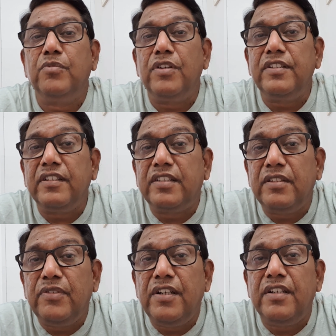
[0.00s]
what is the
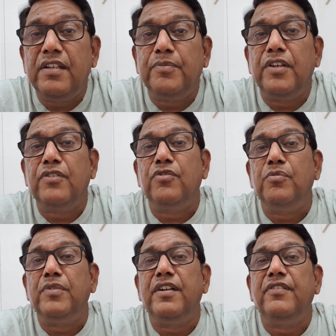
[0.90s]
severity of the
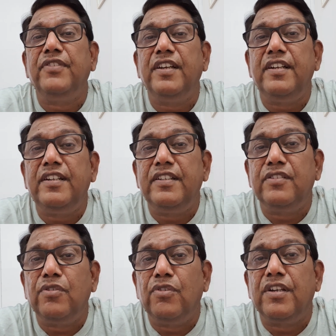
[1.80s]
equipment, where it is
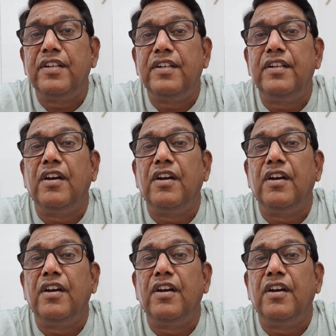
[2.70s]
located,